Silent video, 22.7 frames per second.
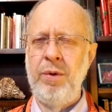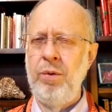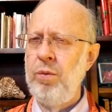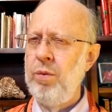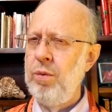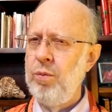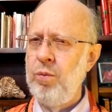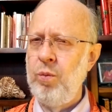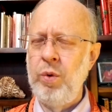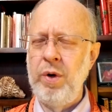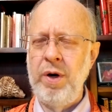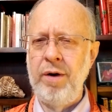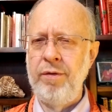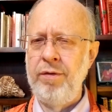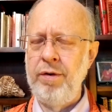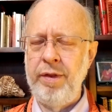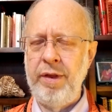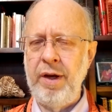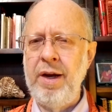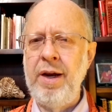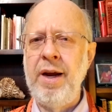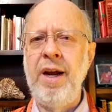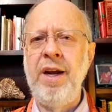Whatever the
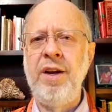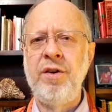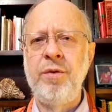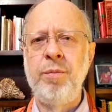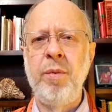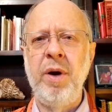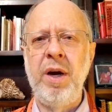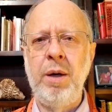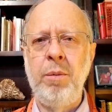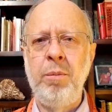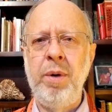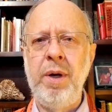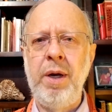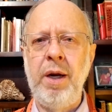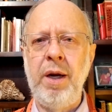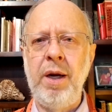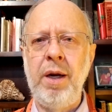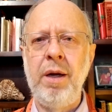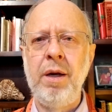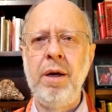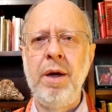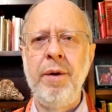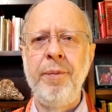case might be,
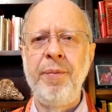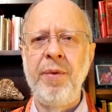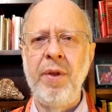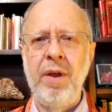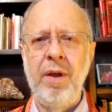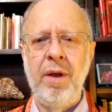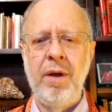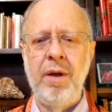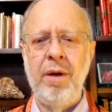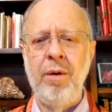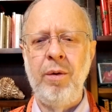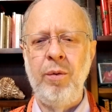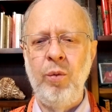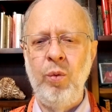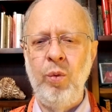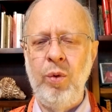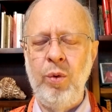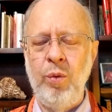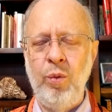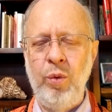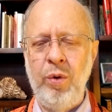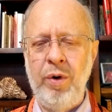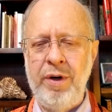
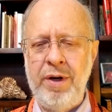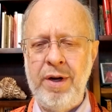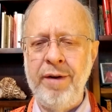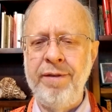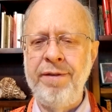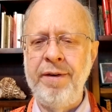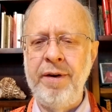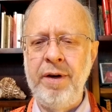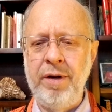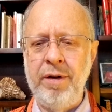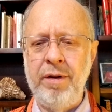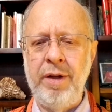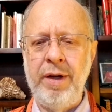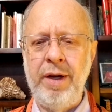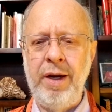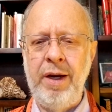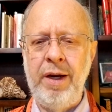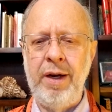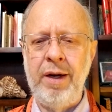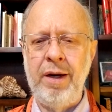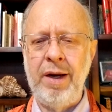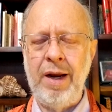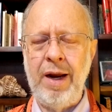we're definitely
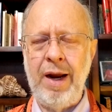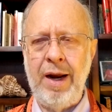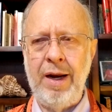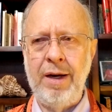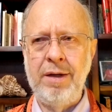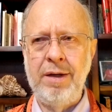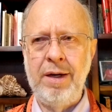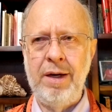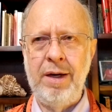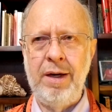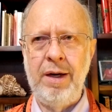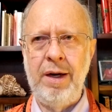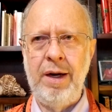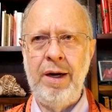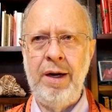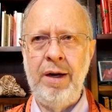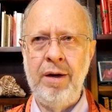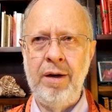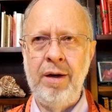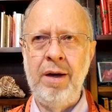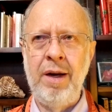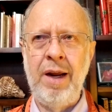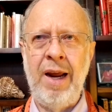
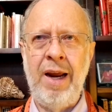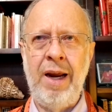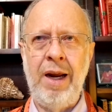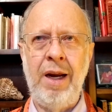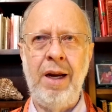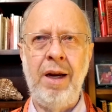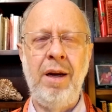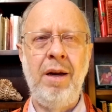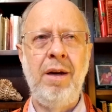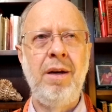in a